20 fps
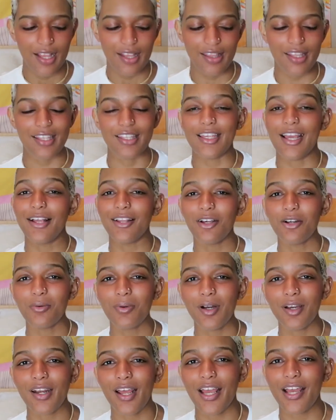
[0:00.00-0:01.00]
The yellow
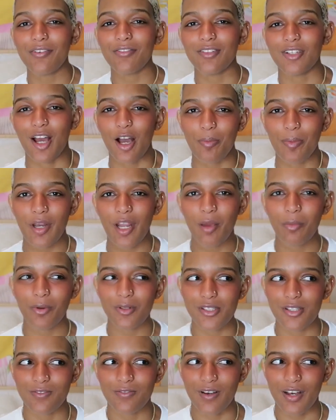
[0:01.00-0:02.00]
one I have not been able
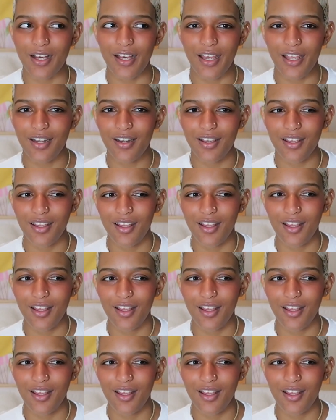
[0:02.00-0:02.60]
to find,